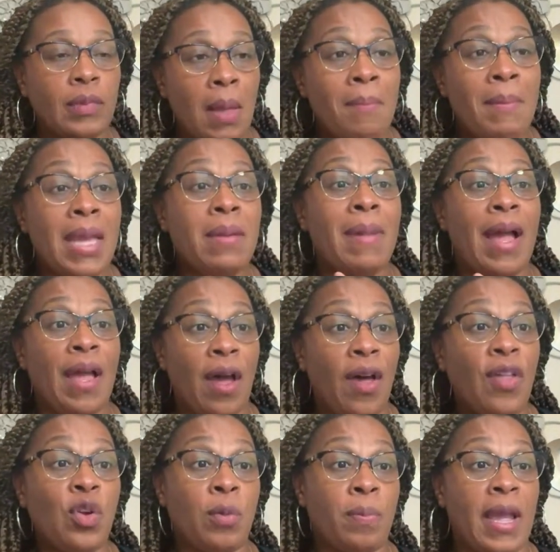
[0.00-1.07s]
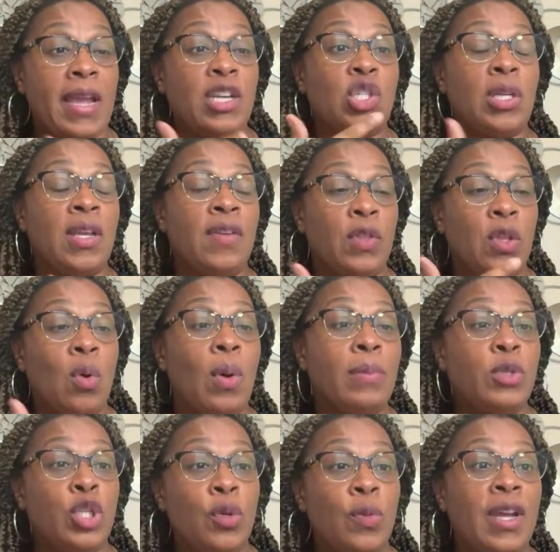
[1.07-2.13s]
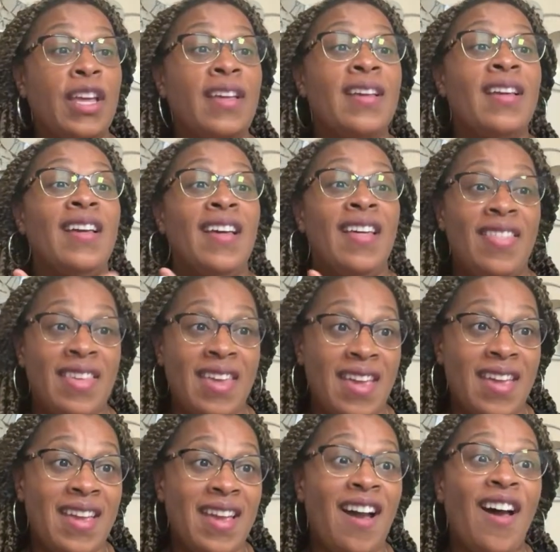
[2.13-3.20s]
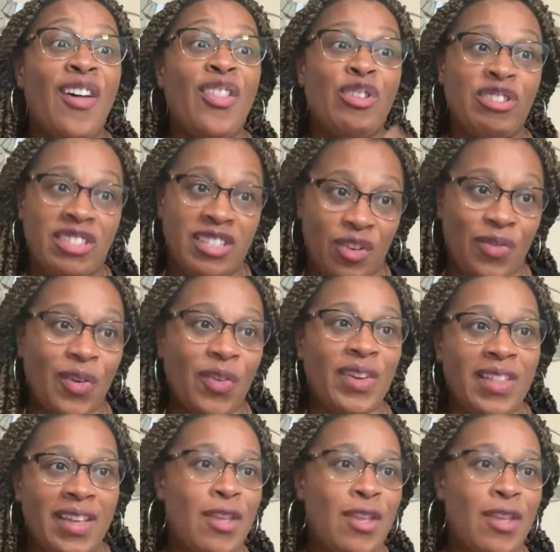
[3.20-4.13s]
make my other page, even though I'm doing the other stuff over there.